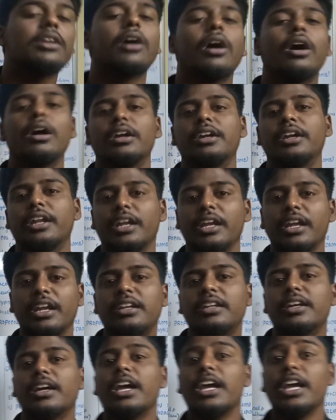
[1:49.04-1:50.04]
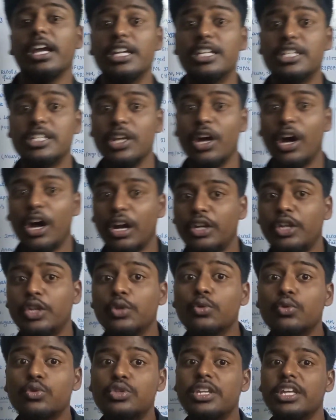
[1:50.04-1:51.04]
heart rate, it's not
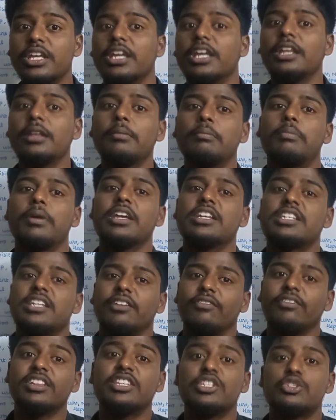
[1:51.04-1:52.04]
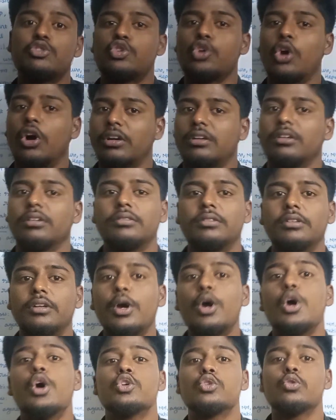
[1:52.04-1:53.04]
used in patient with shock.
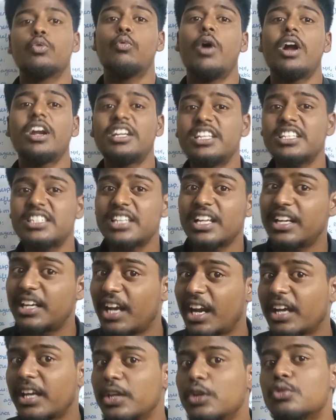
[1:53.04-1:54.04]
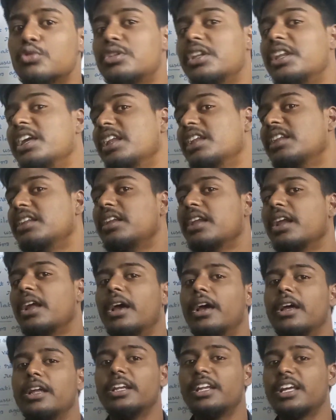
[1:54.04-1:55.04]
So what is the drug used in
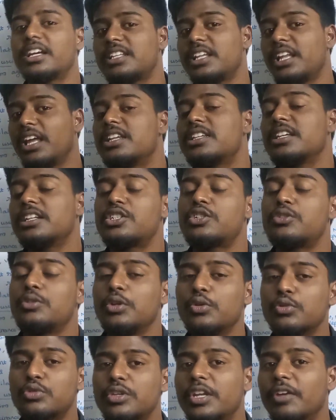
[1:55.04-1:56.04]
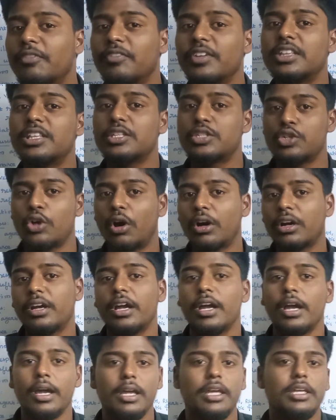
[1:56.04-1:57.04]
induction agents used with shock?
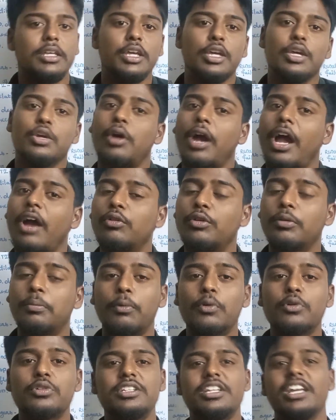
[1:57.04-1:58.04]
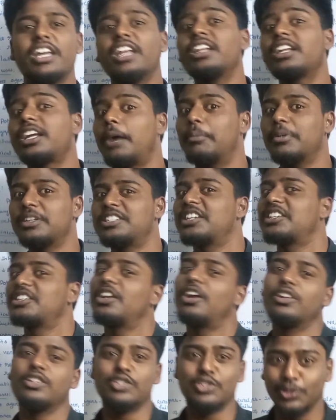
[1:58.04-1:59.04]
You have to post in comment section
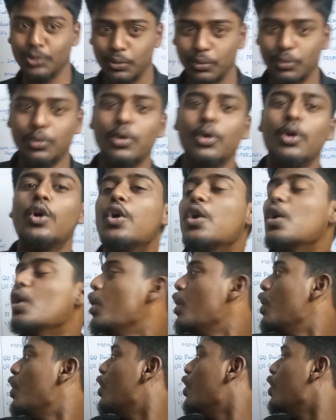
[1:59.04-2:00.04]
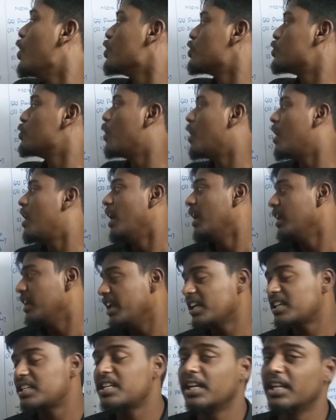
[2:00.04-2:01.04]
also. So
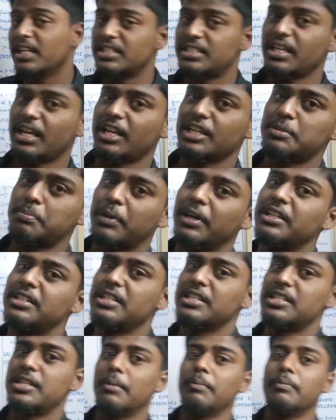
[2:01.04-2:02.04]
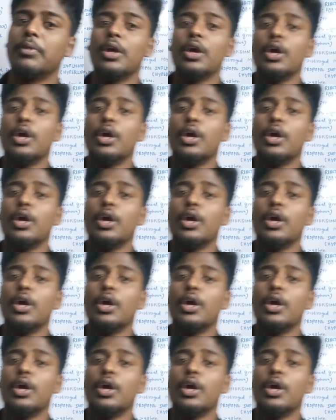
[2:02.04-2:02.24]
next, it's a respiratory system.